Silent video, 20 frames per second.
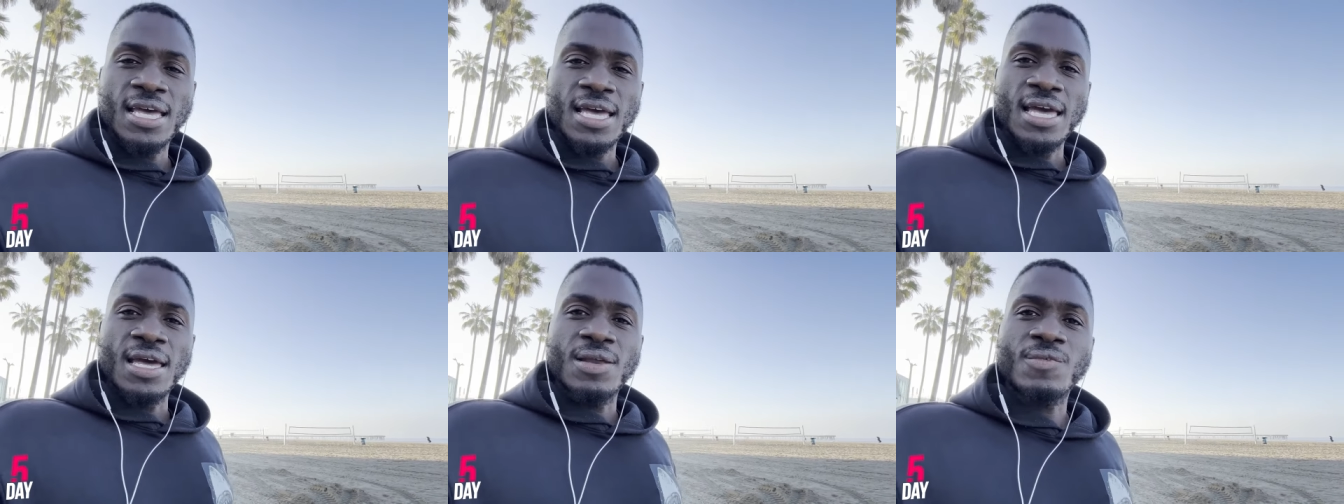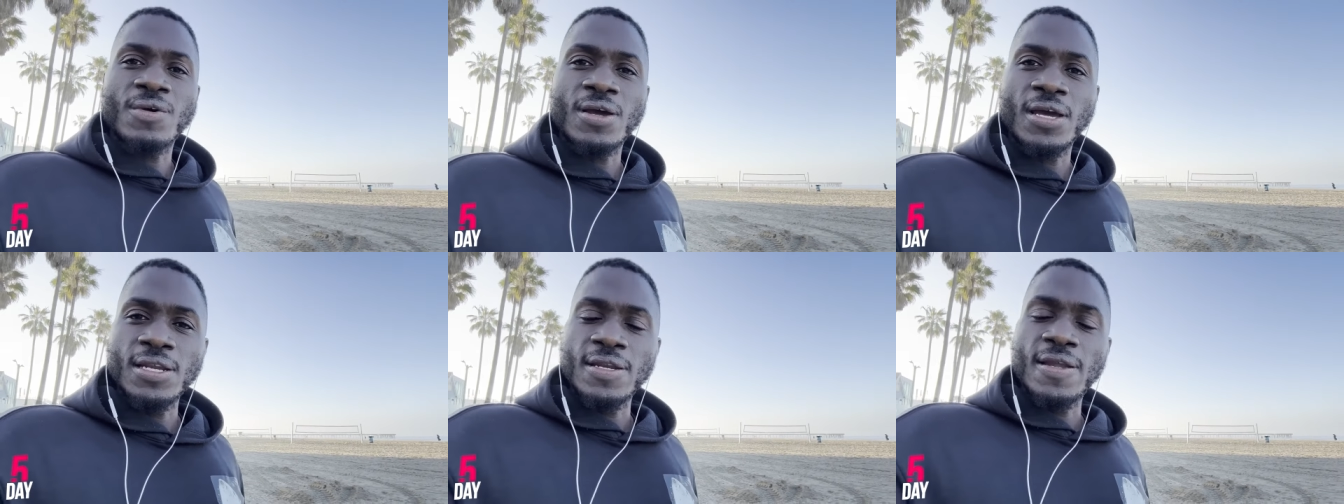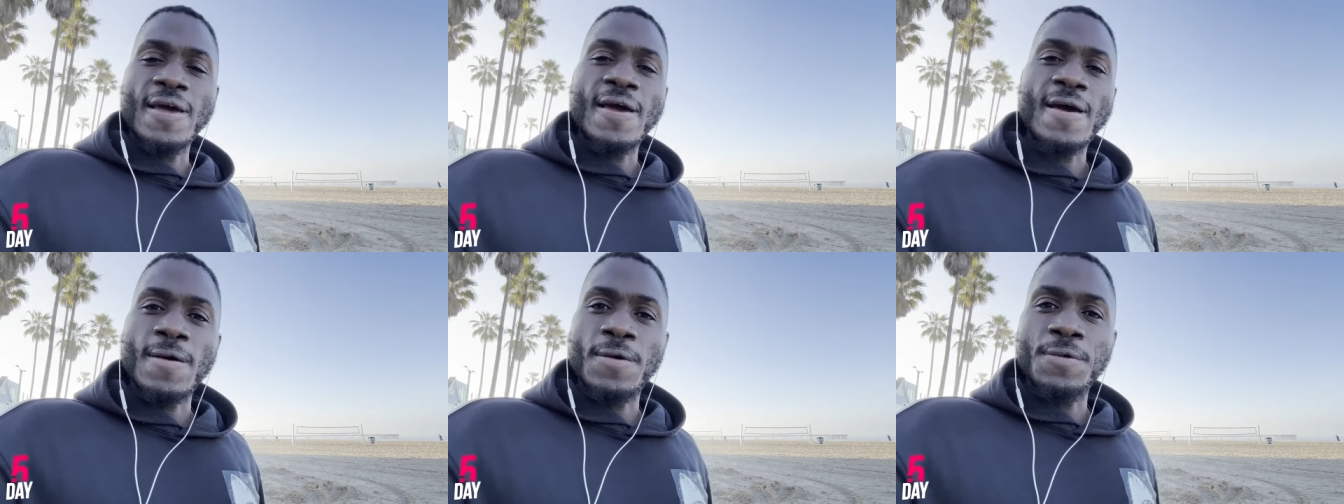And right
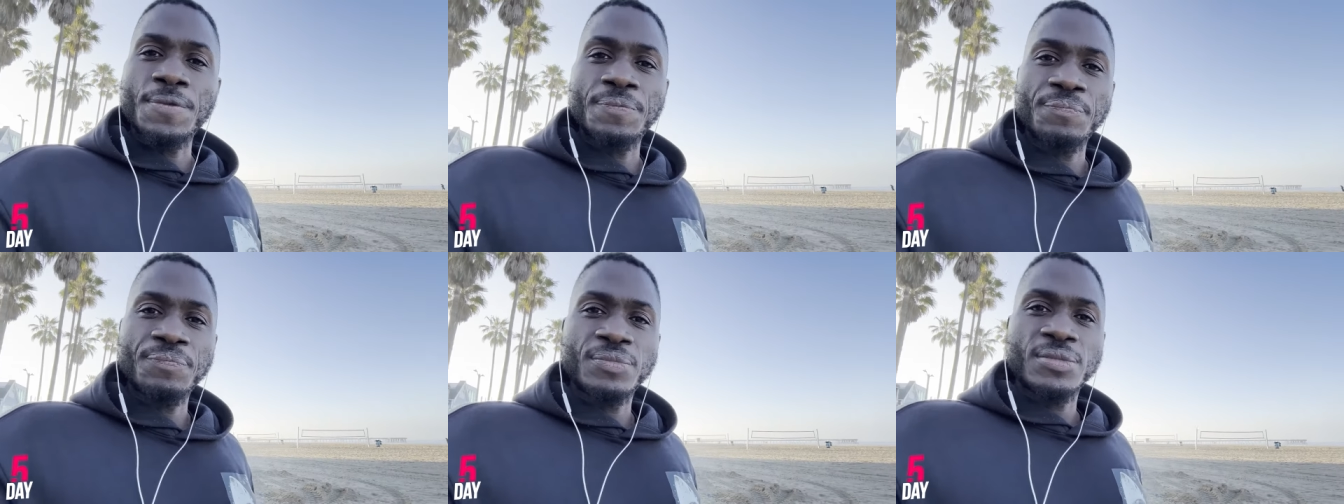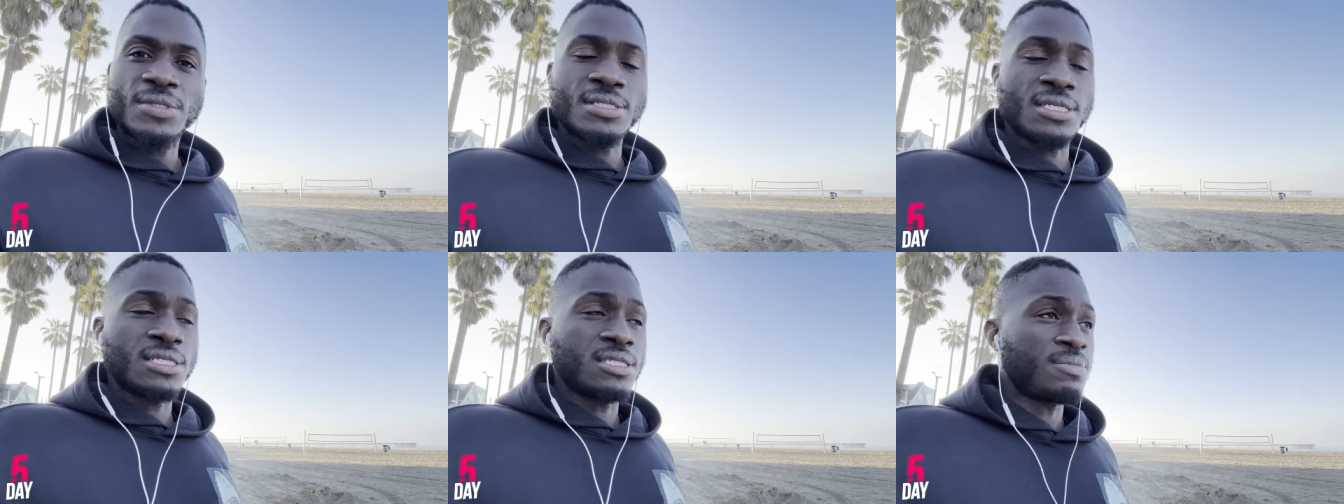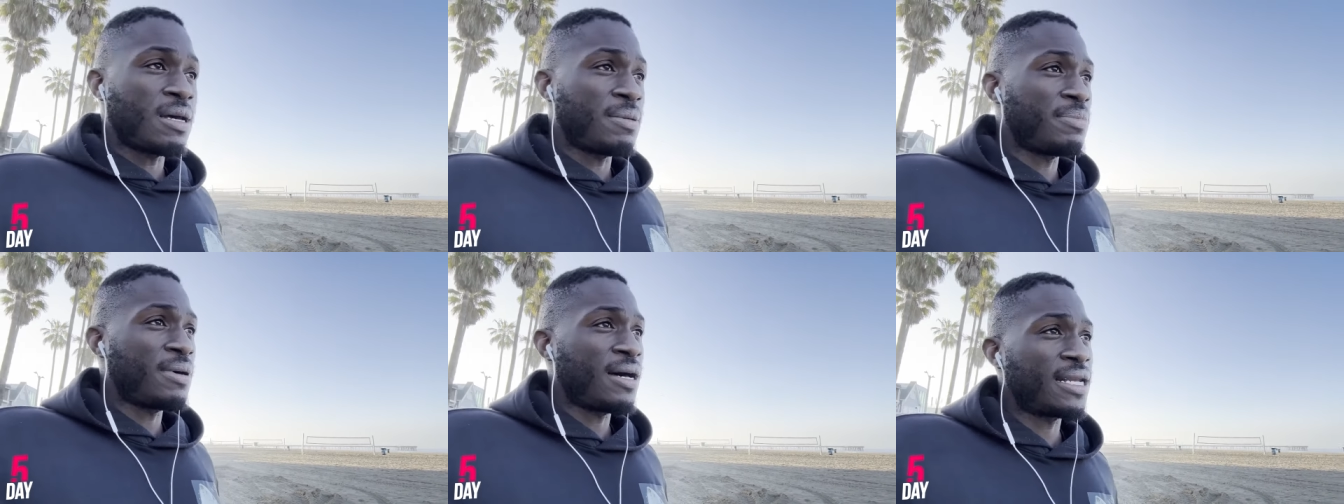now, since
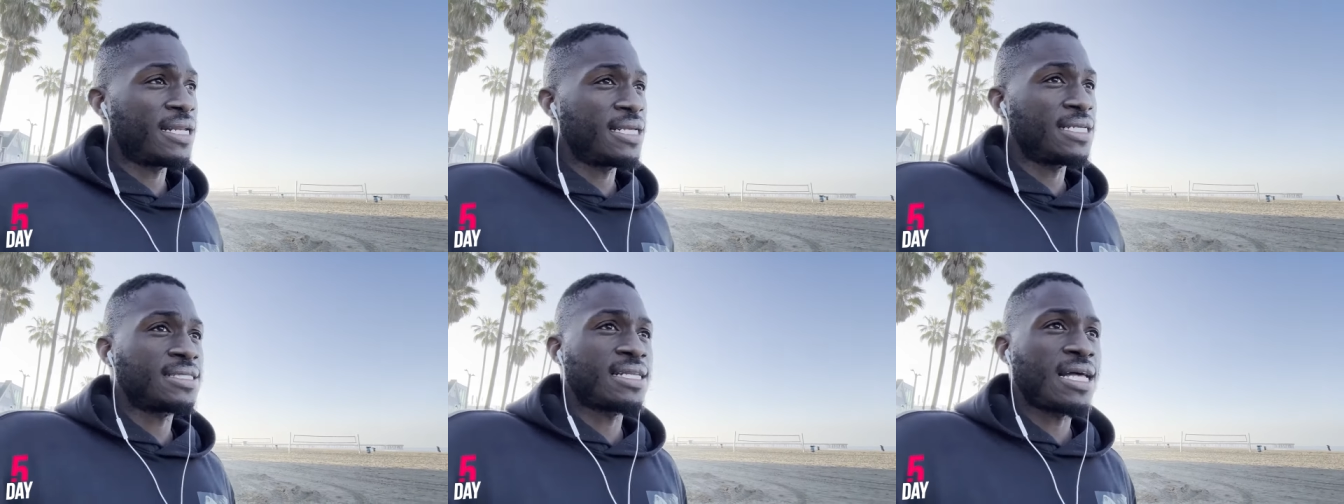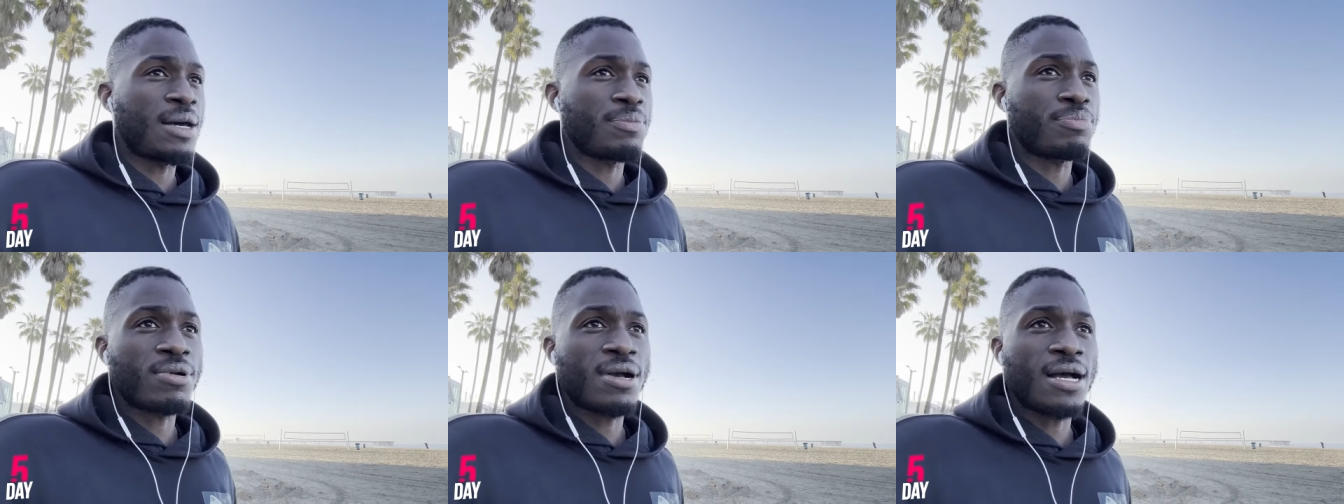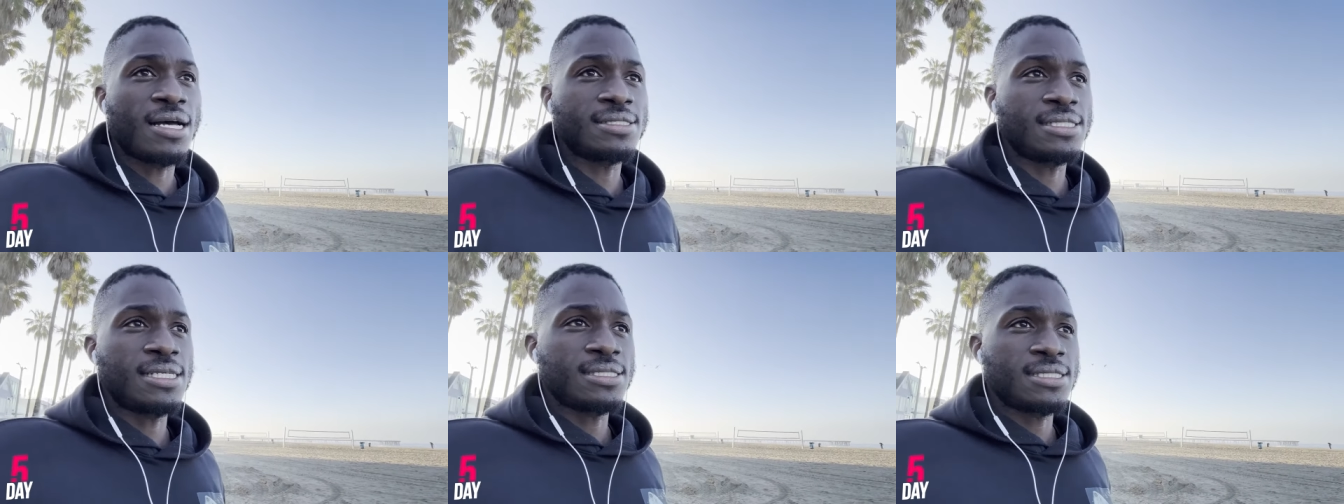my body is not
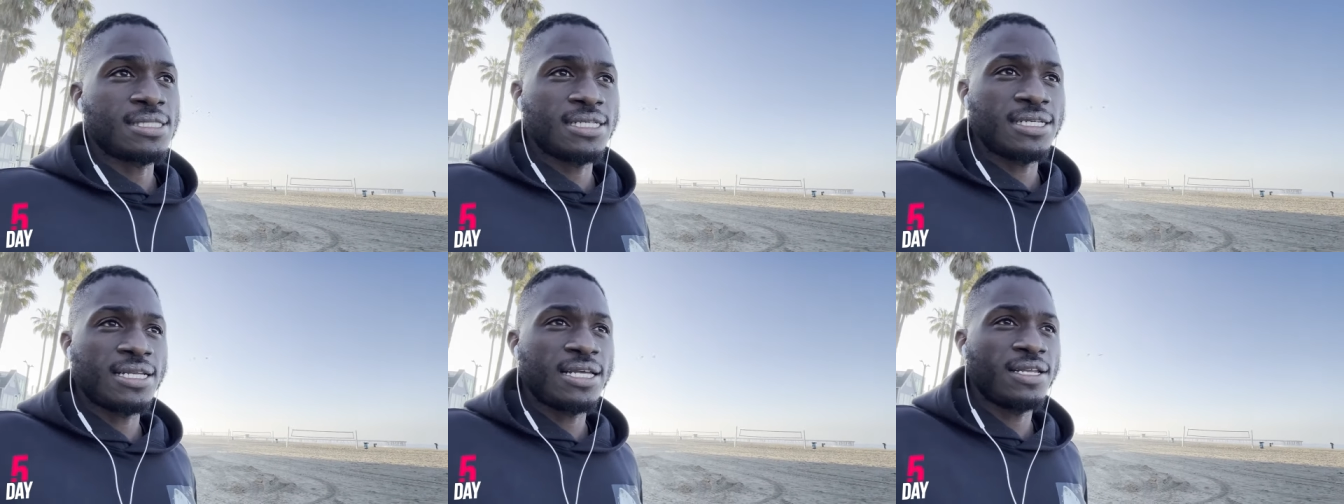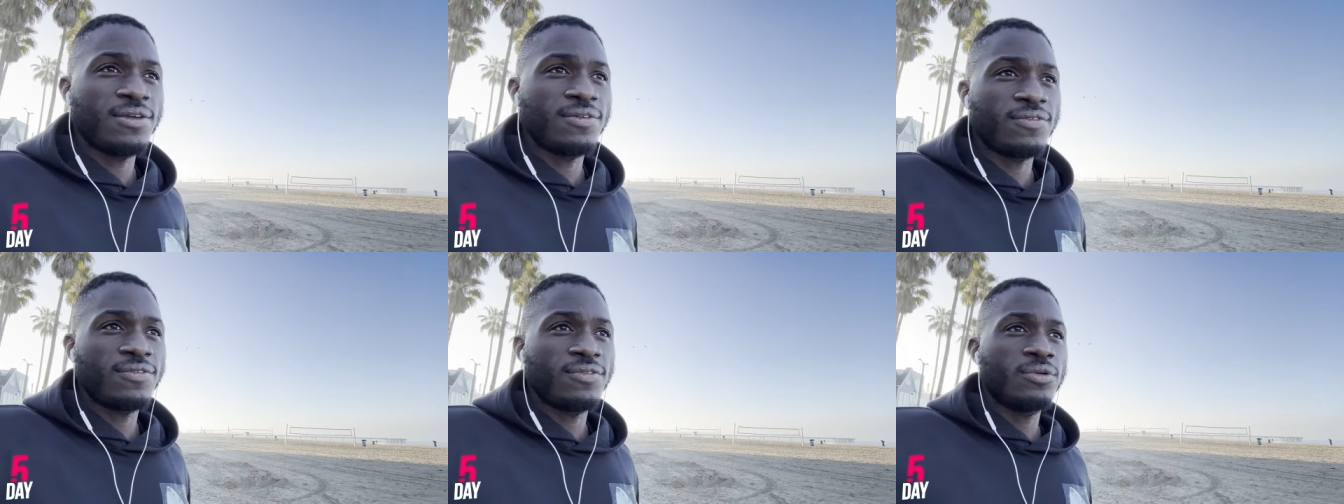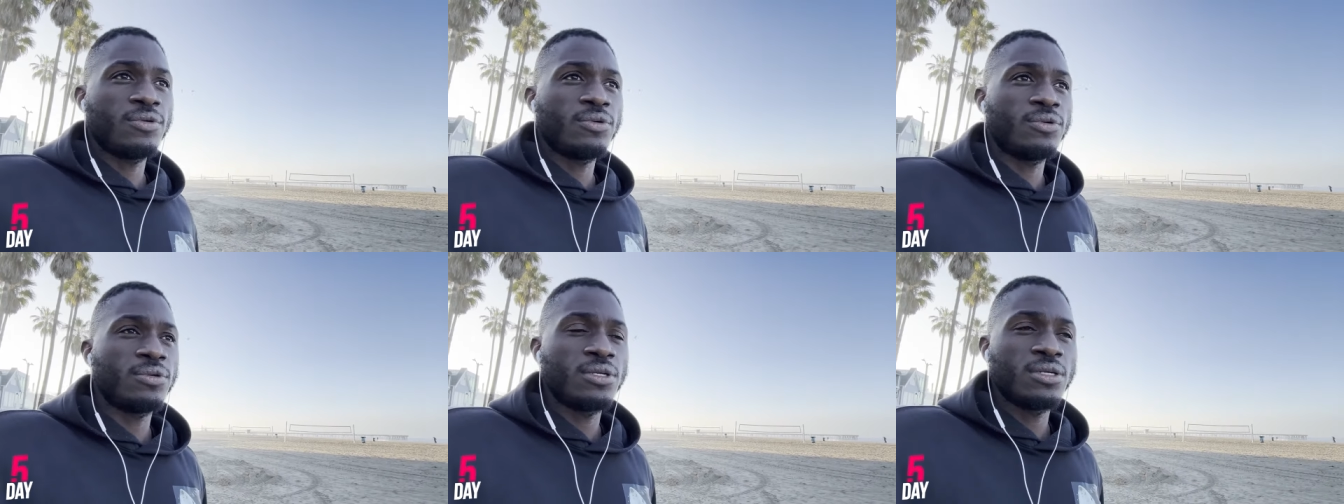processing any
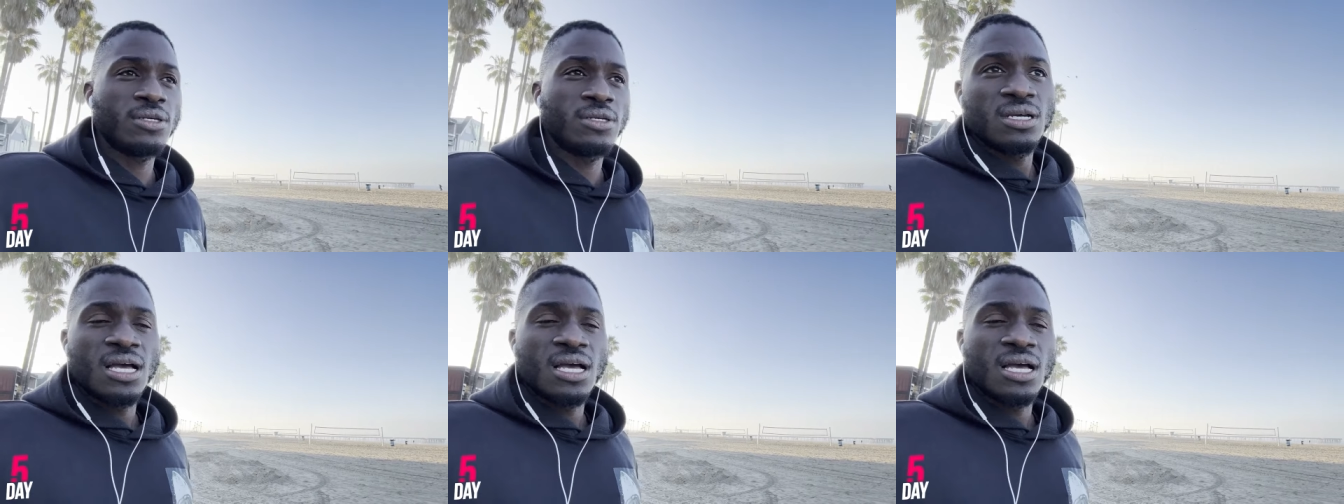food,